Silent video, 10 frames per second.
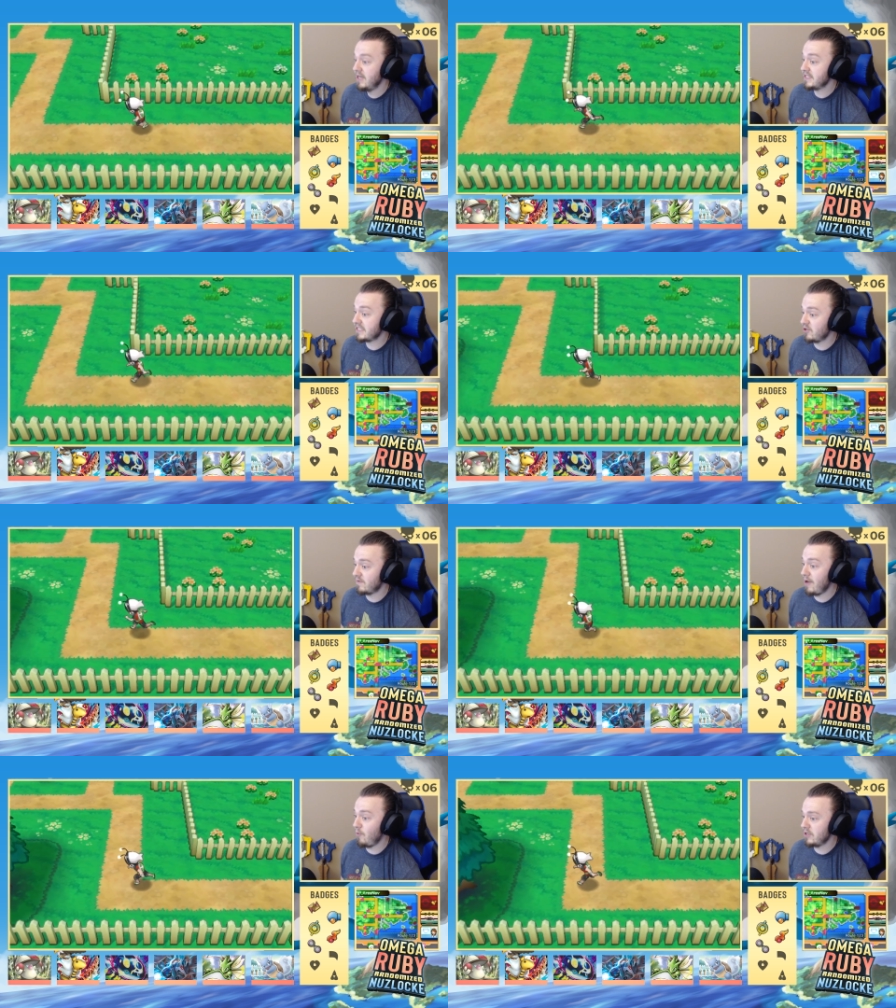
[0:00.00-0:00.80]
This is still
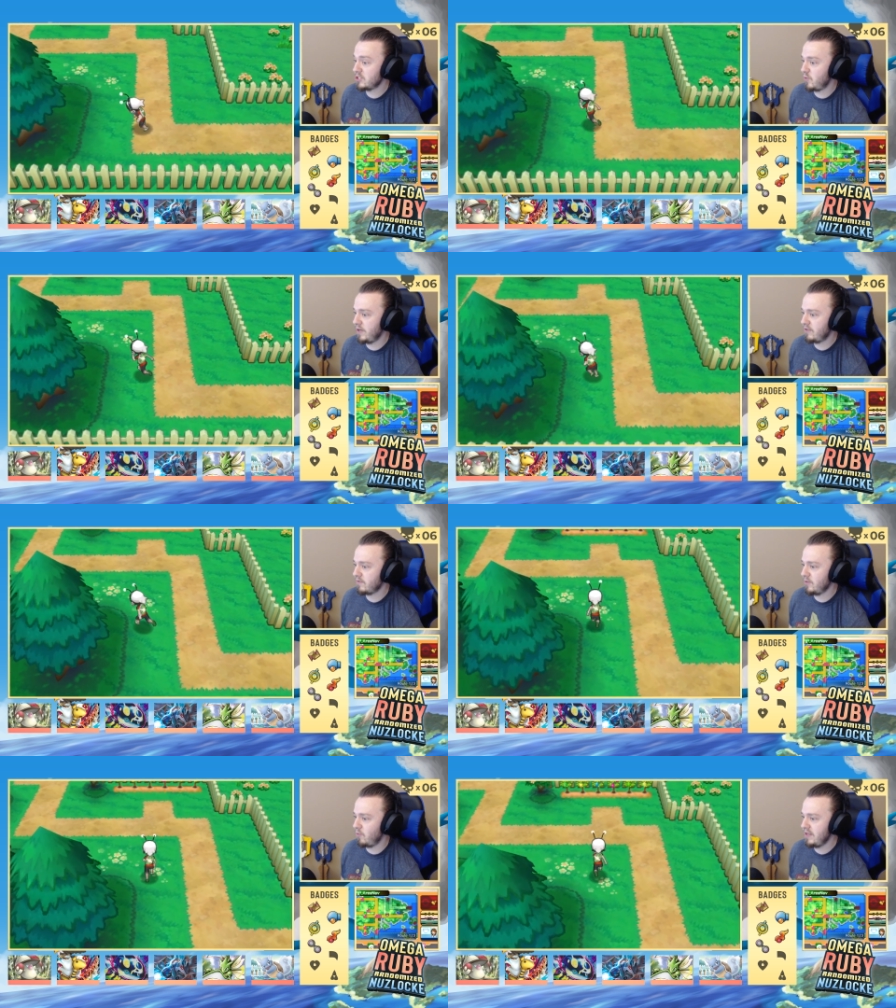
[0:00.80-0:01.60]
Route
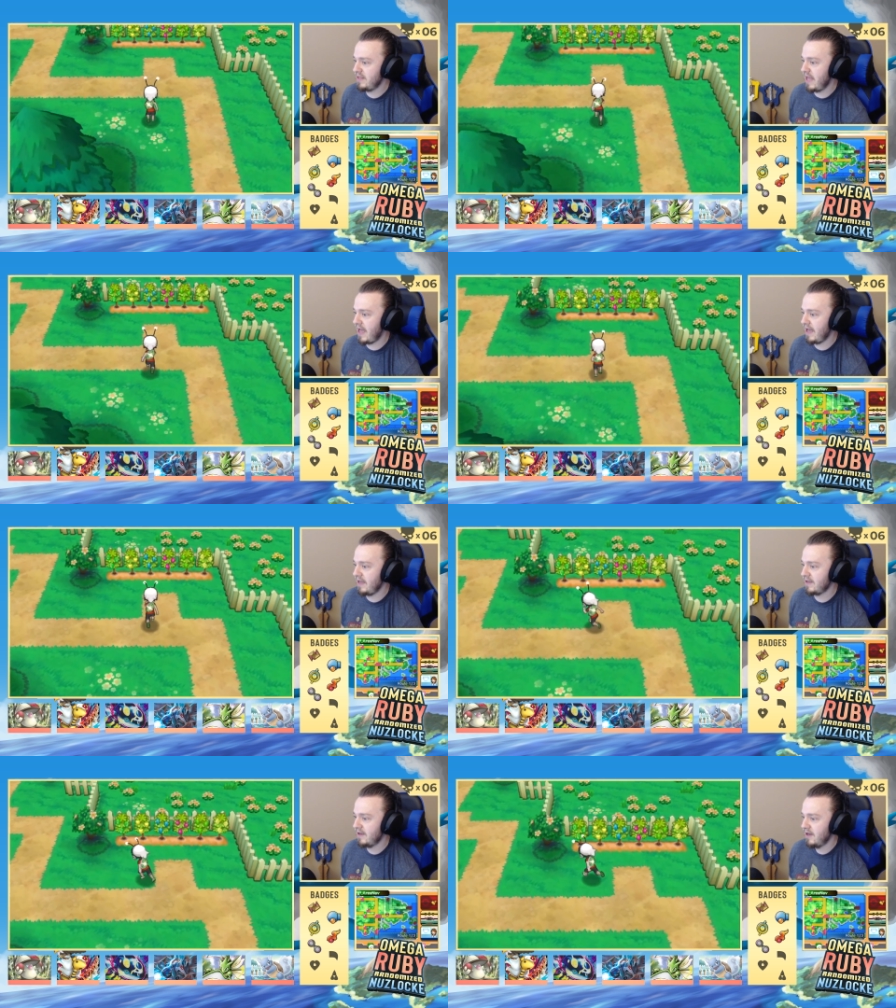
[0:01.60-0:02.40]
123. What the heck?